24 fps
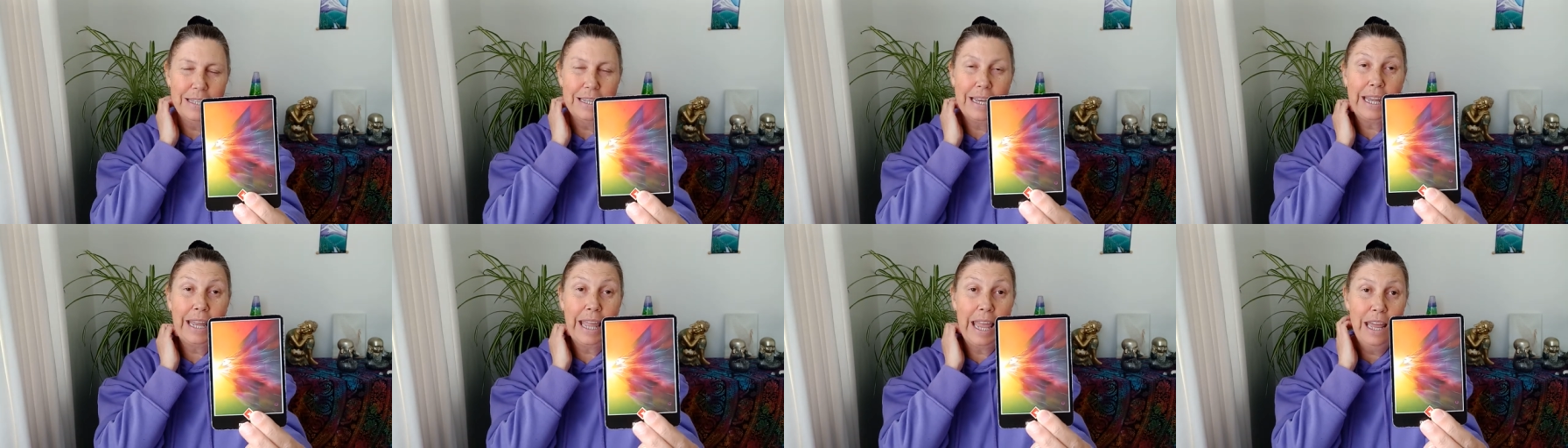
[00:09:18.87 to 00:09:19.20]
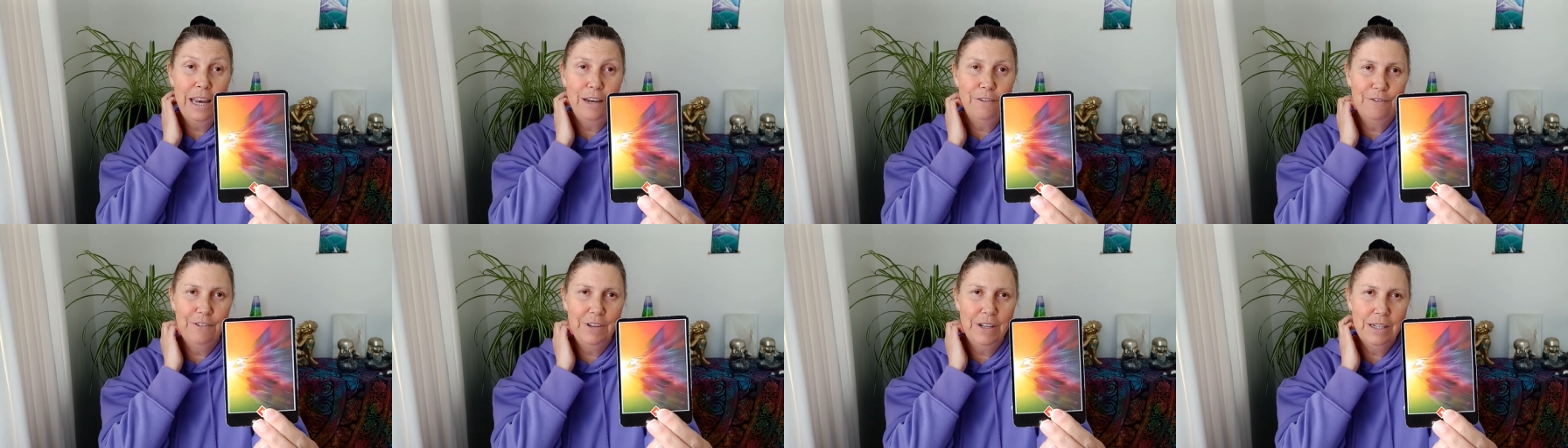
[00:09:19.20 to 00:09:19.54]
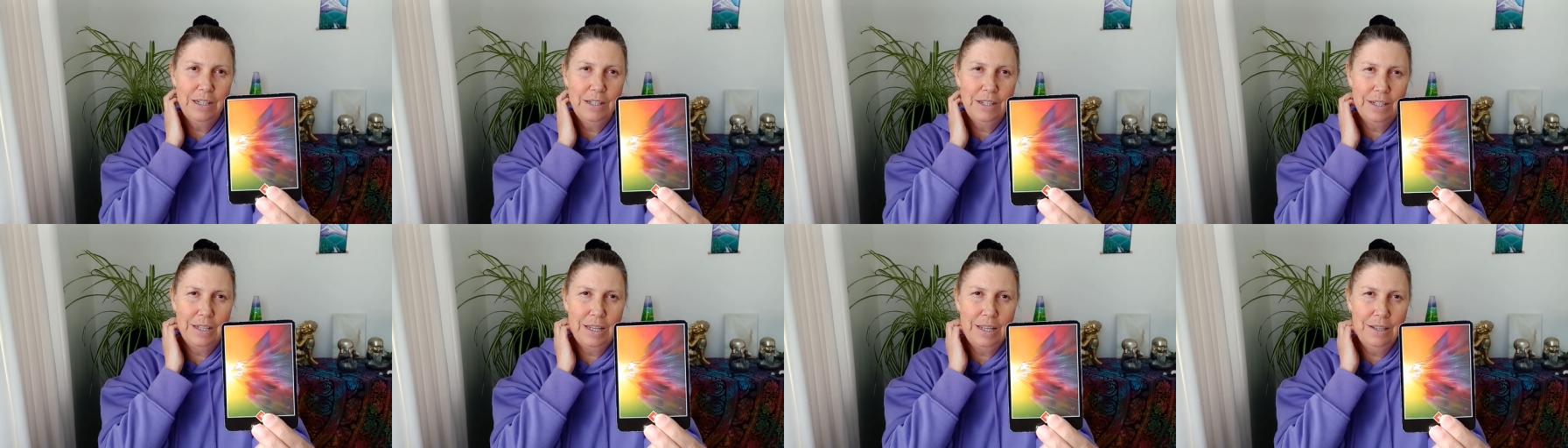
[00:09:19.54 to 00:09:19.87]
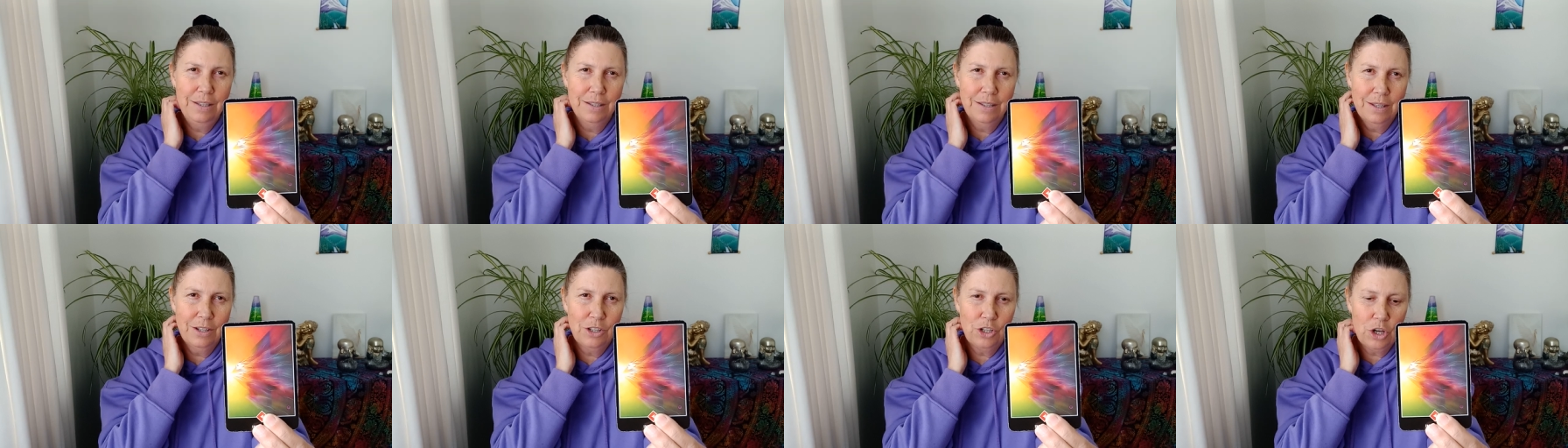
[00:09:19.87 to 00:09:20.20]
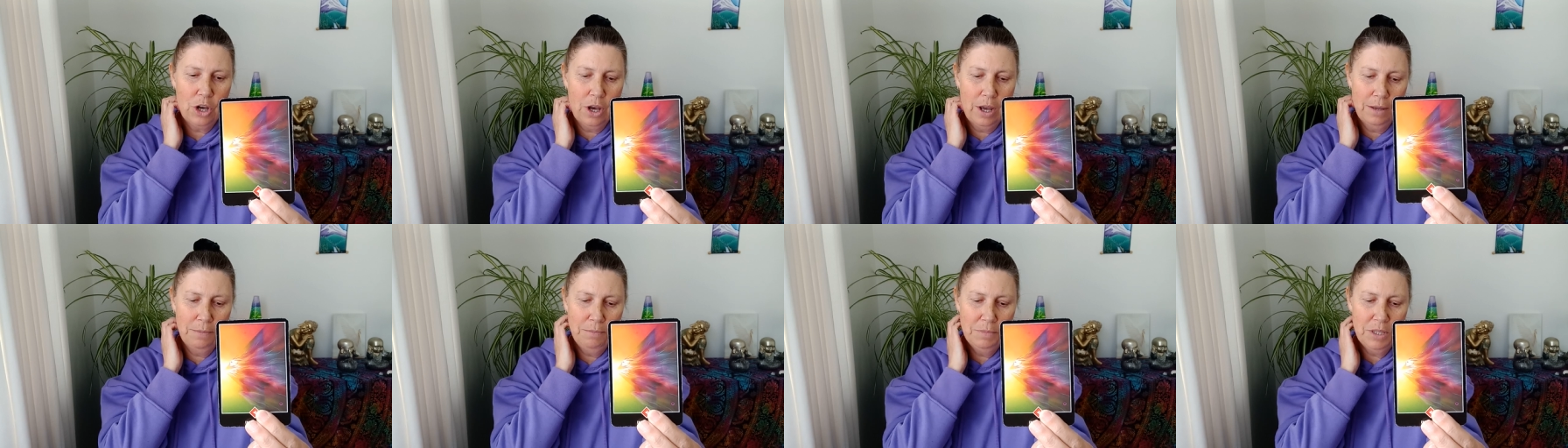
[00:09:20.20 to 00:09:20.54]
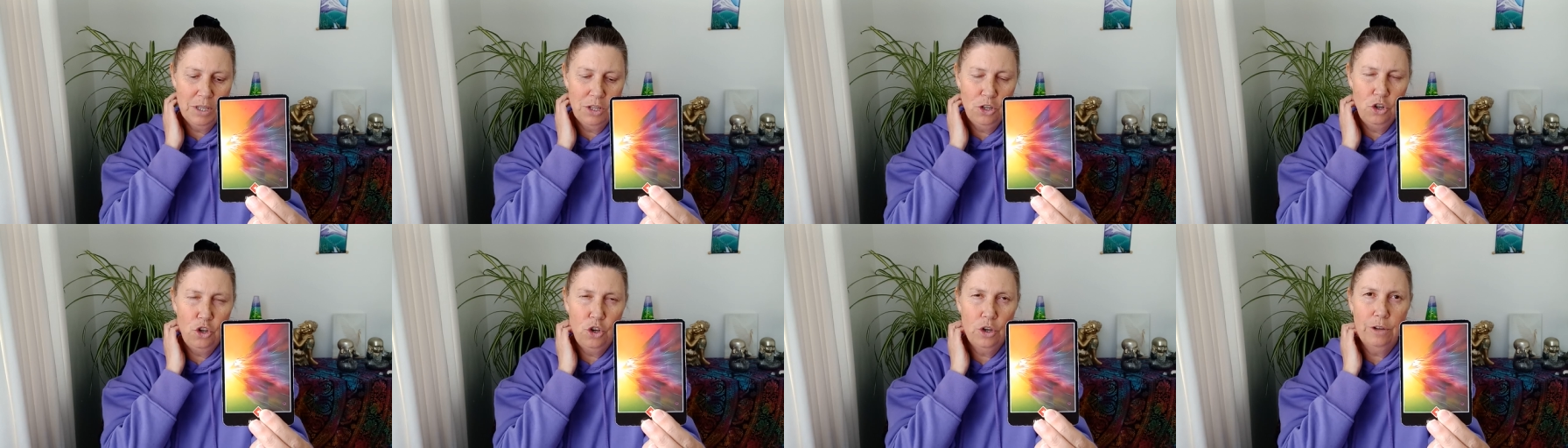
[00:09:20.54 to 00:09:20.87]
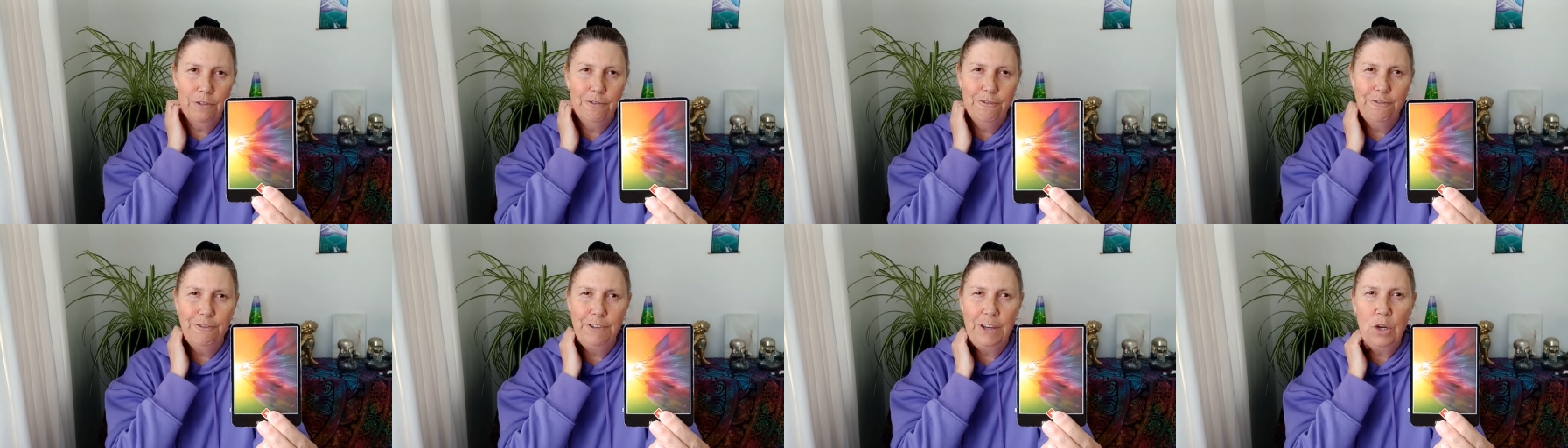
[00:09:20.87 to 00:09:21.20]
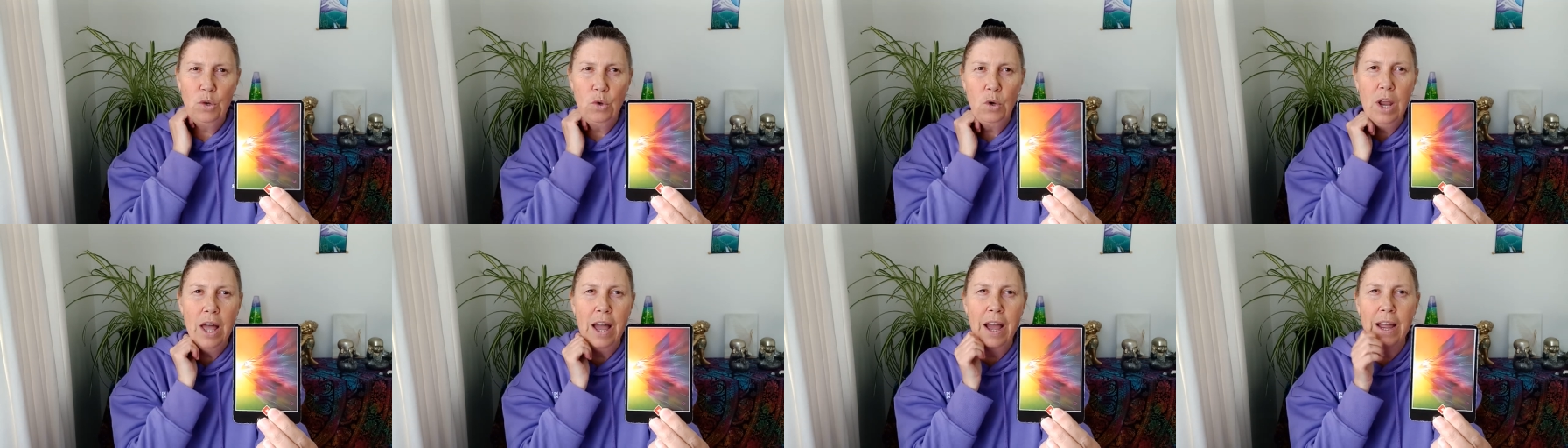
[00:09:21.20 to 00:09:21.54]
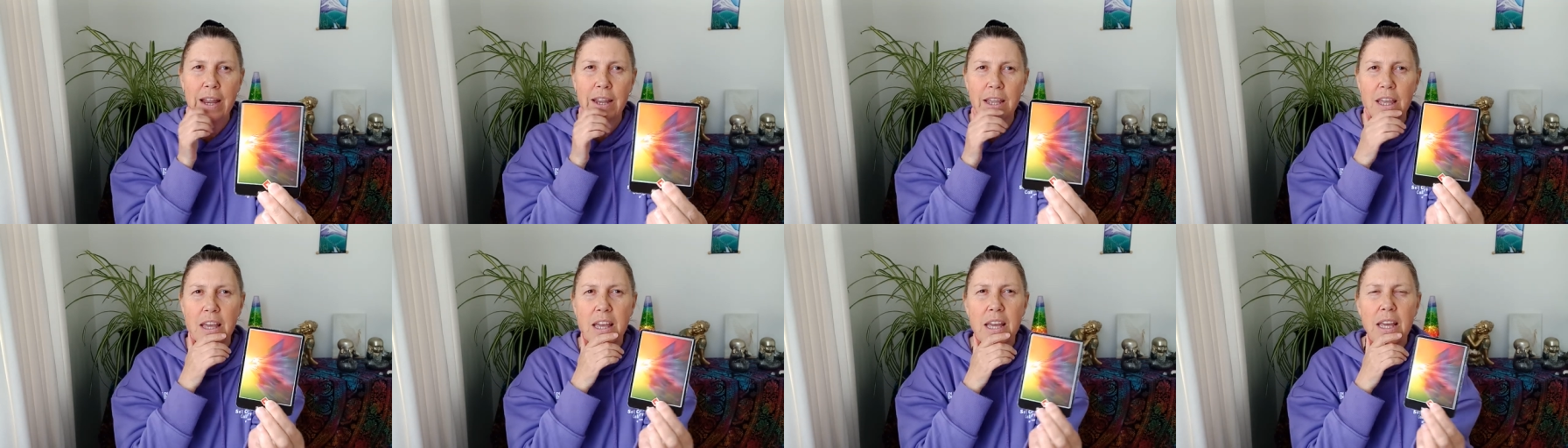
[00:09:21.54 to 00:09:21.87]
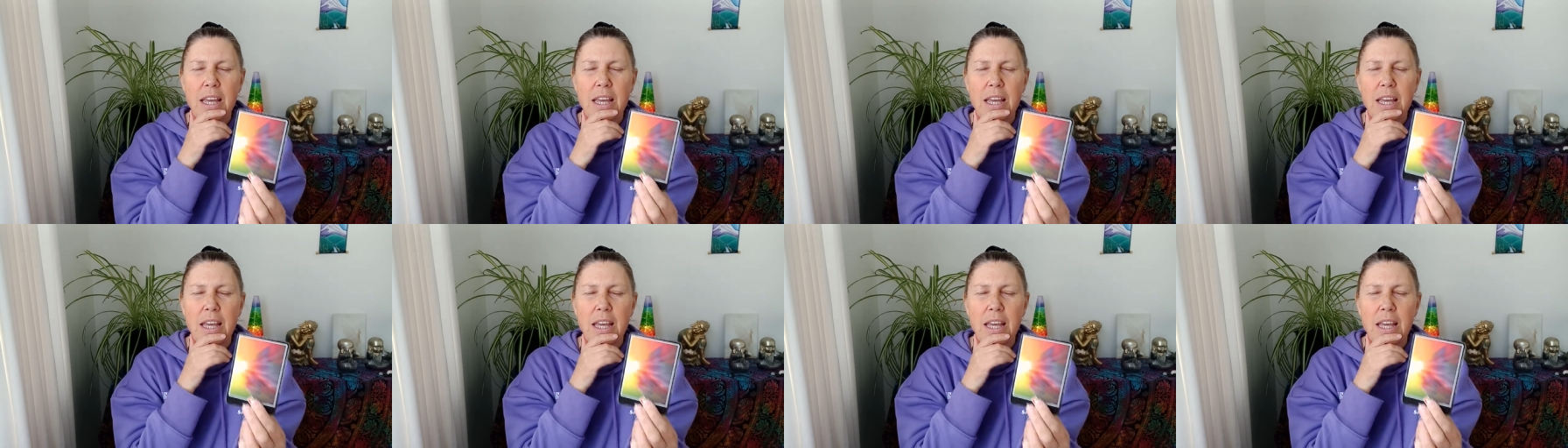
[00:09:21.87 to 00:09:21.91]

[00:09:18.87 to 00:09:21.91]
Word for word: It can feel intense at times, and you can feel like